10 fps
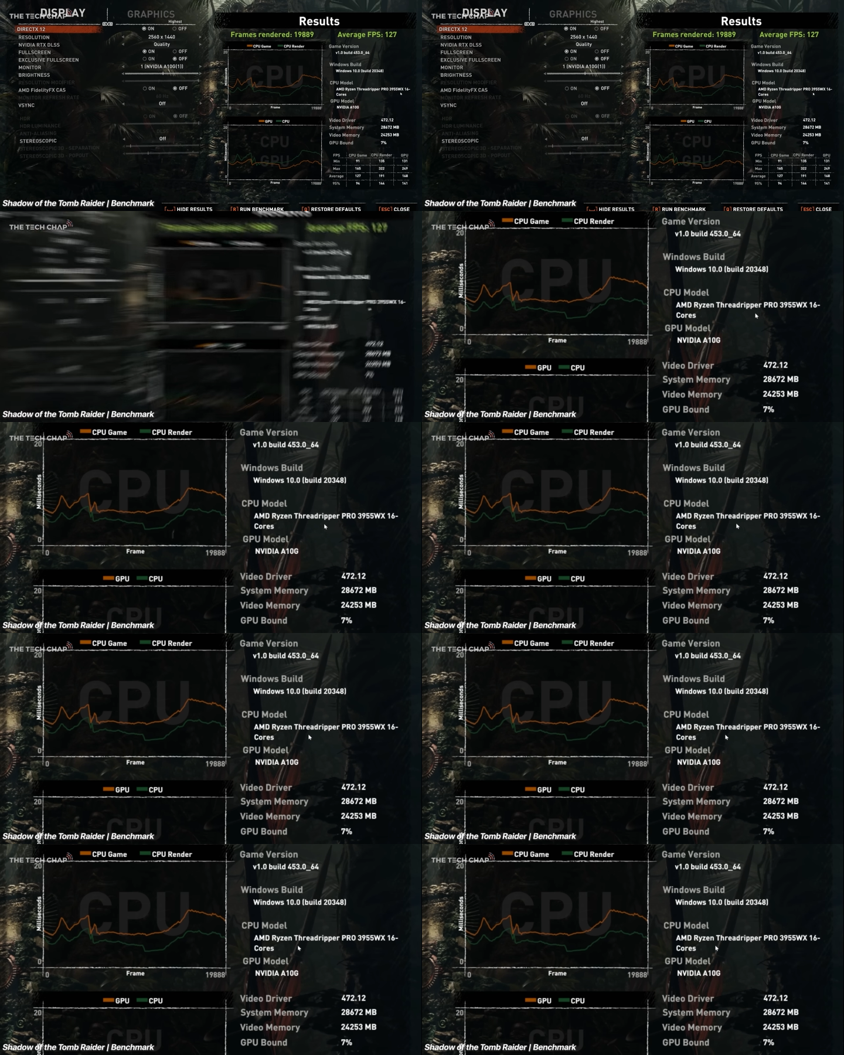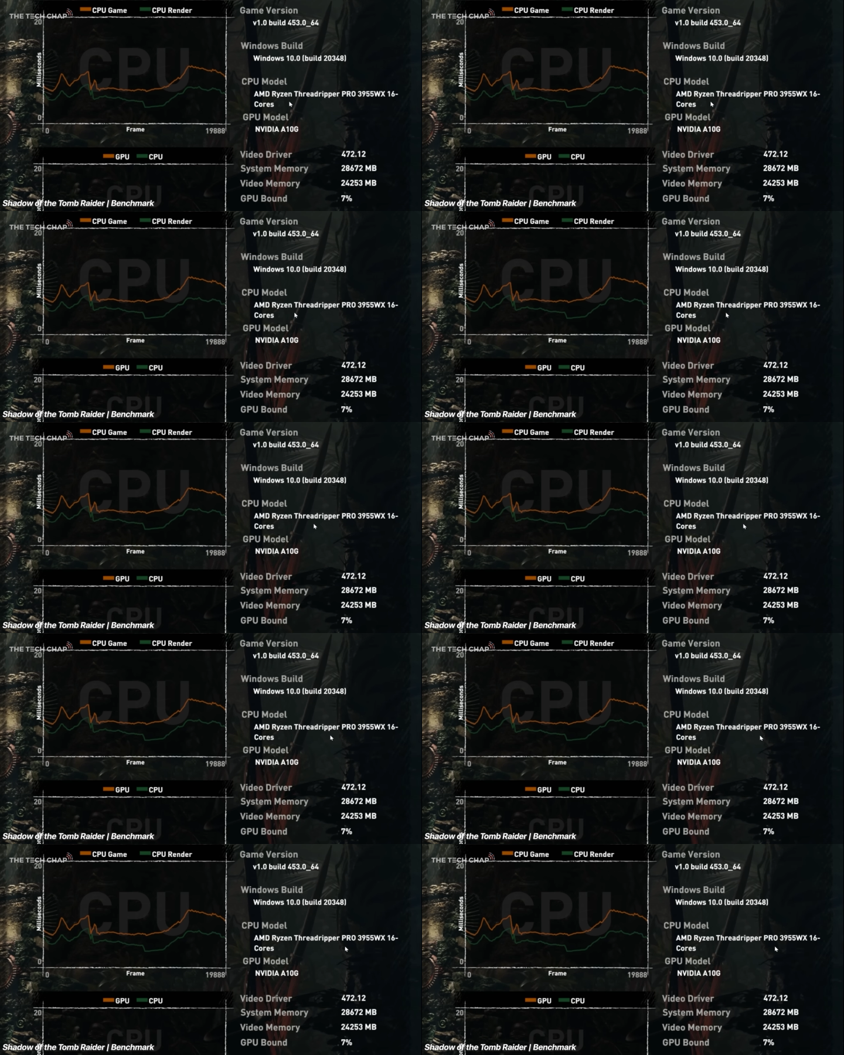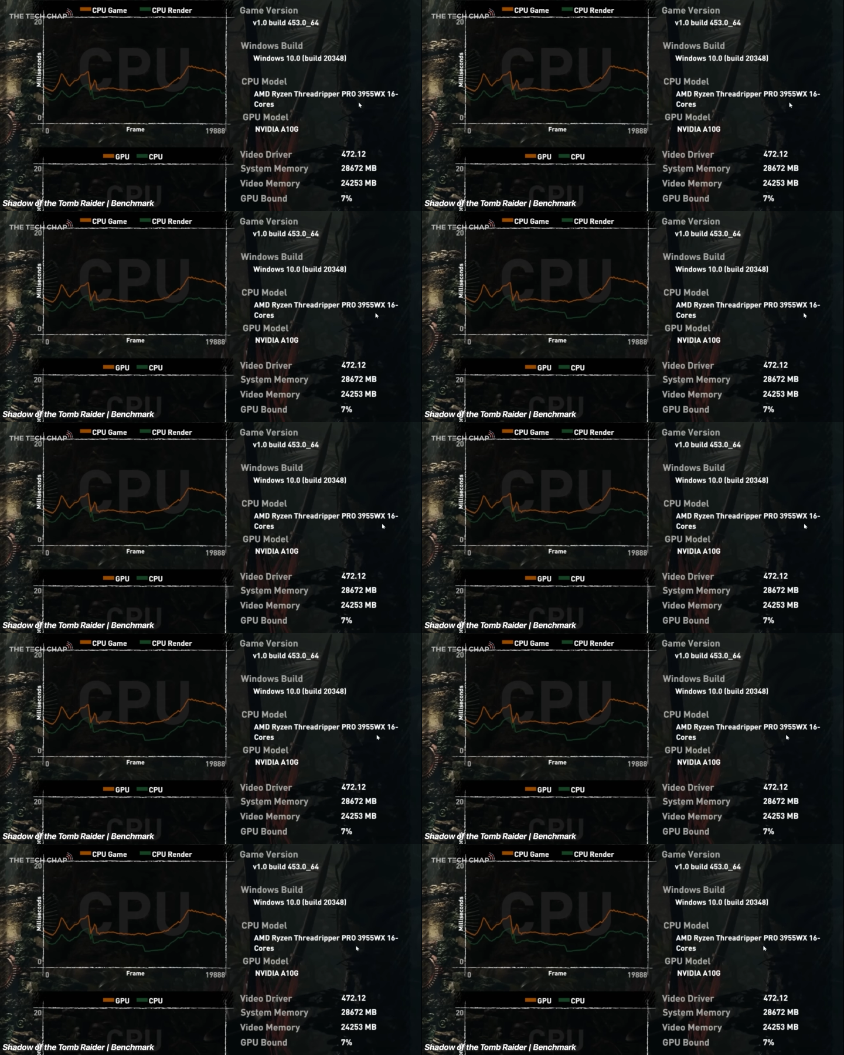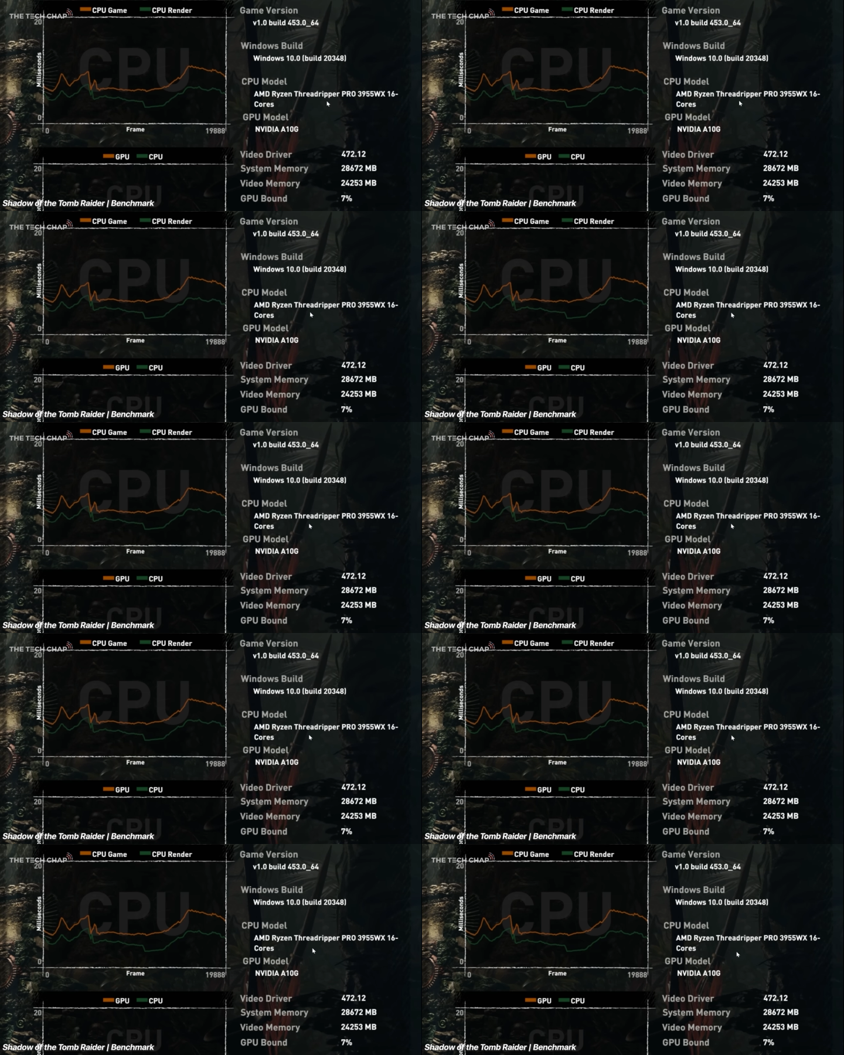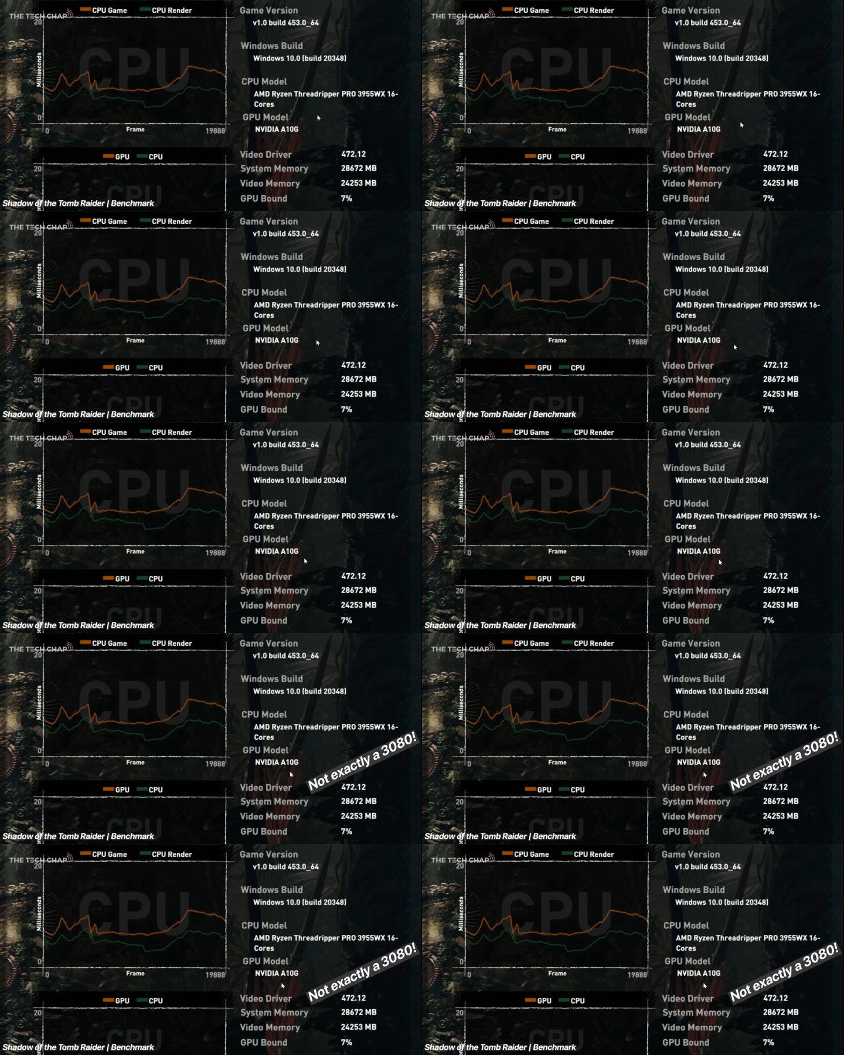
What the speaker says: No face is visible, so there are no lips to read.